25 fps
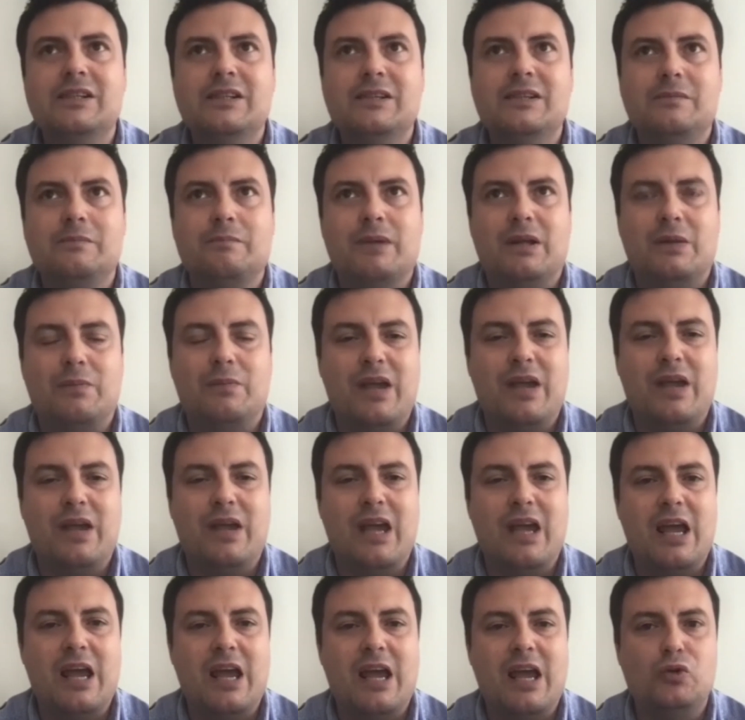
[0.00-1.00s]
but be
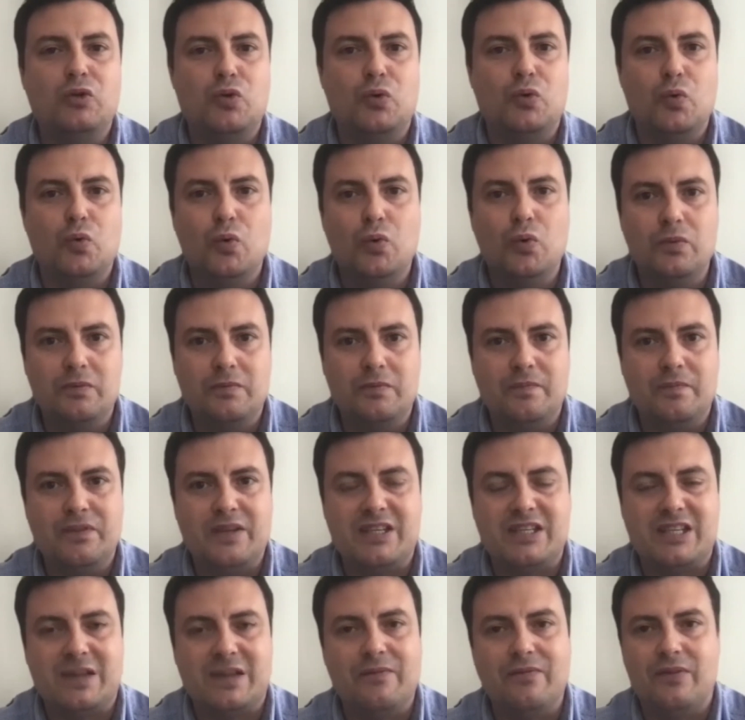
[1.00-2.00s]
able to do the
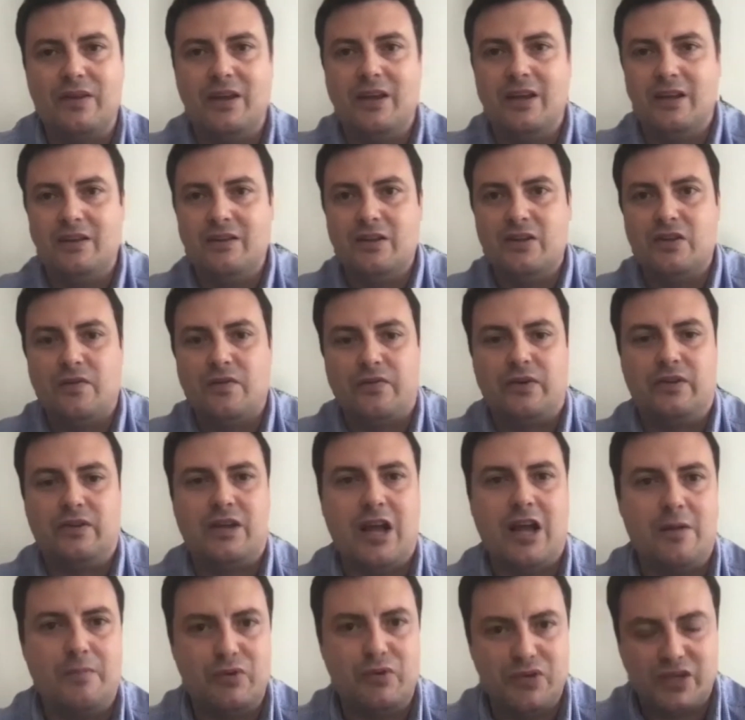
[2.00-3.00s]
same thing in the different
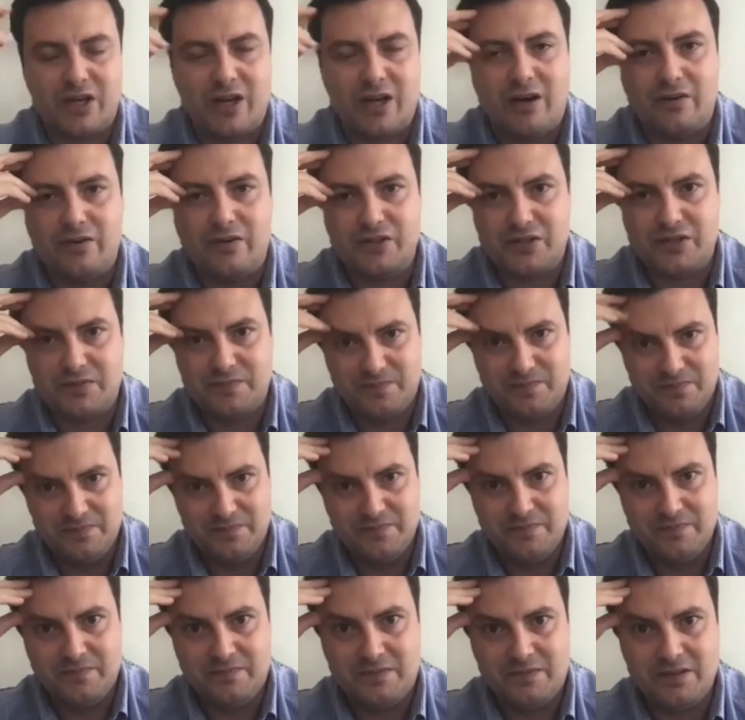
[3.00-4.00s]
hyperscalers.
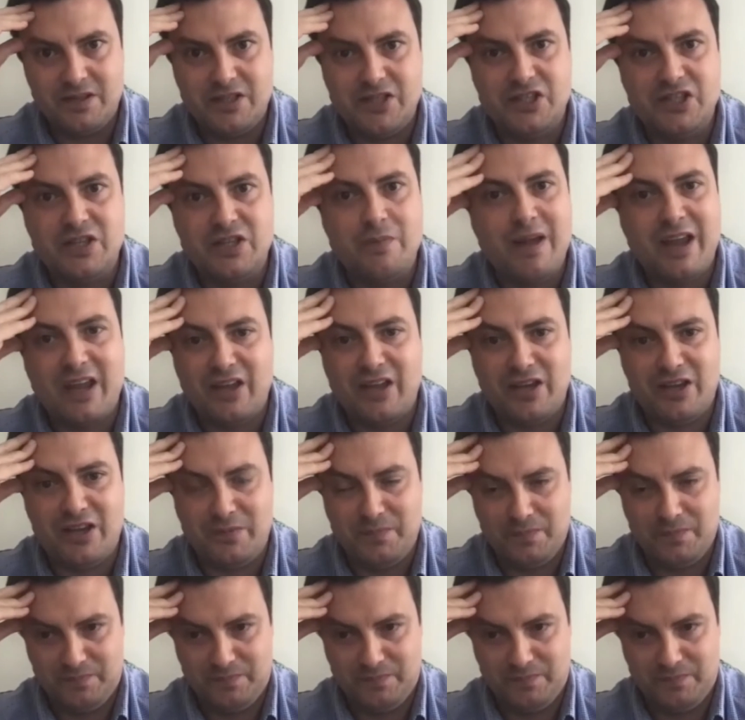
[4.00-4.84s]
This is the main key.